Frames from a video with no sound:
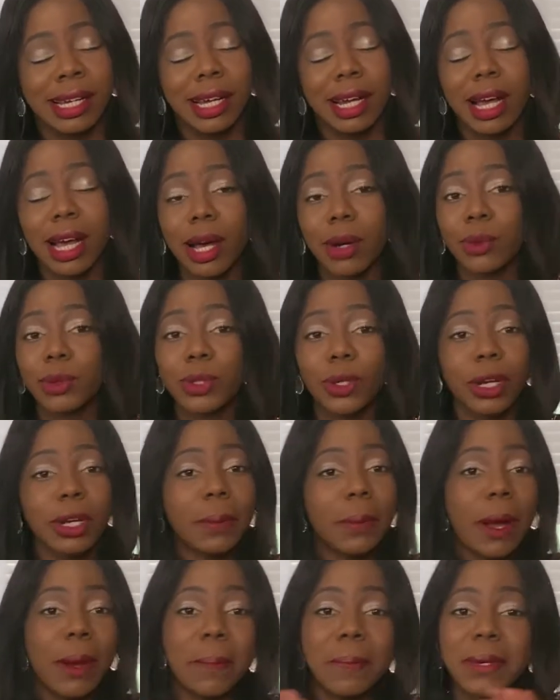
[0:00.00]
We'll talk
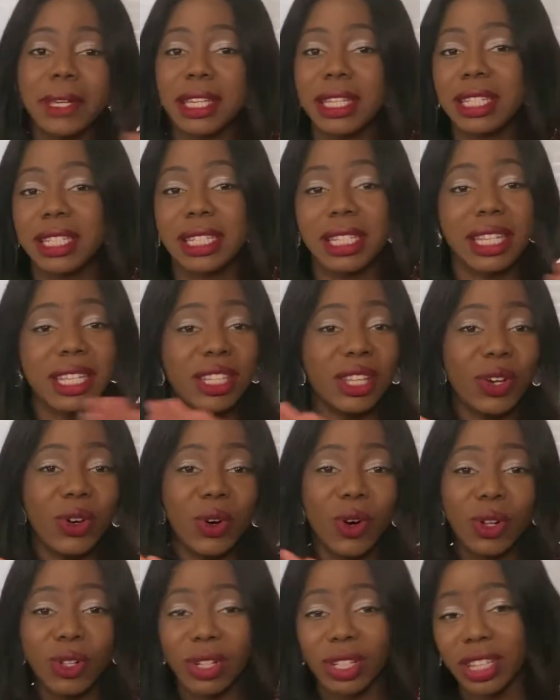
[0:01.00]
about BEC in a
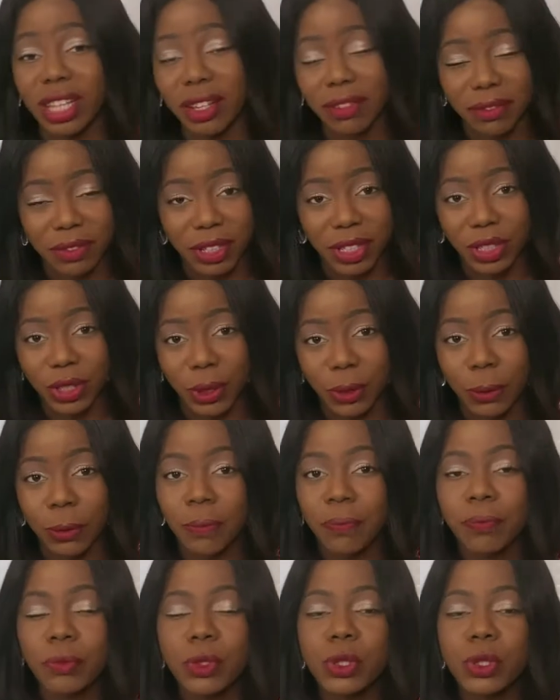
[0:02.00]
whole other video.